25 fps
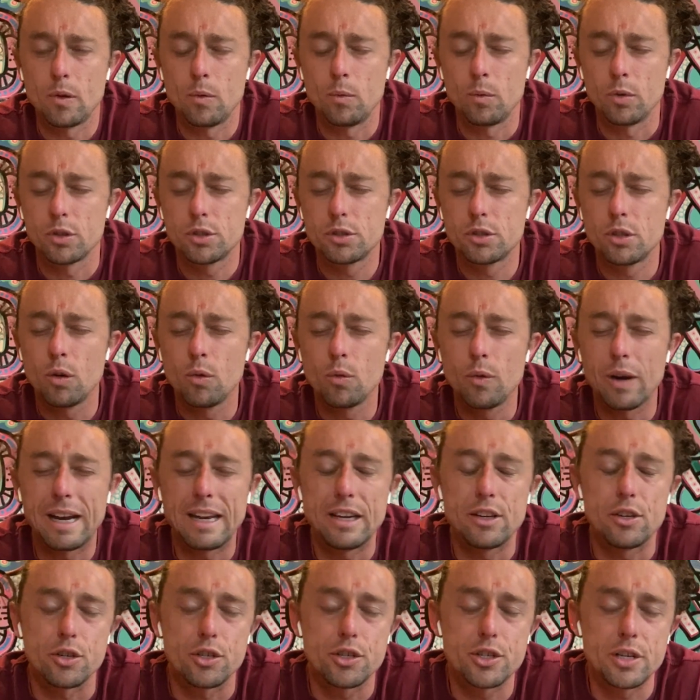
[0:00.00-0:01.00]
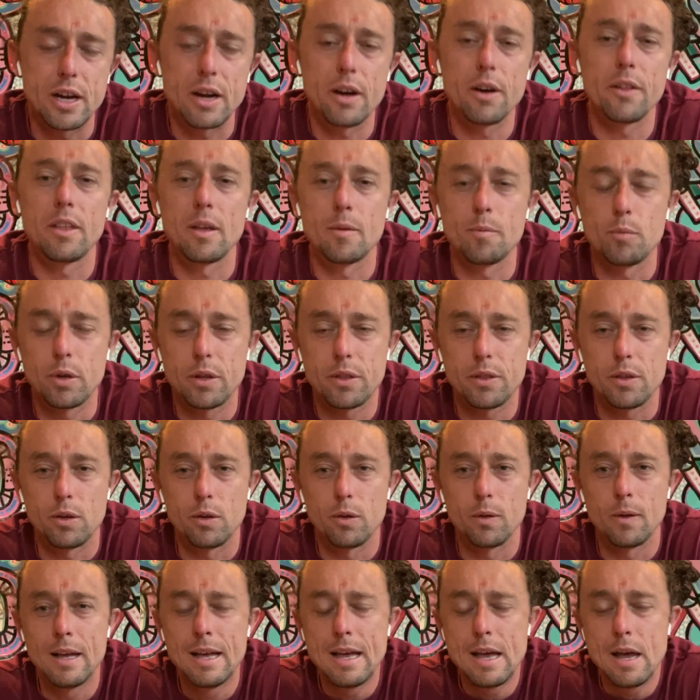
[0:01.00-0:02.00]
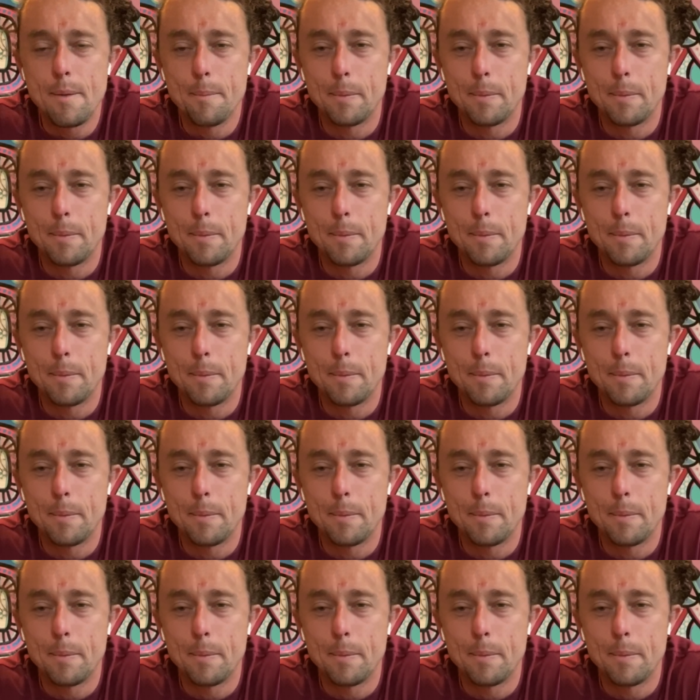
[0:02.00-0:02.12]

we're so ready to share them with you,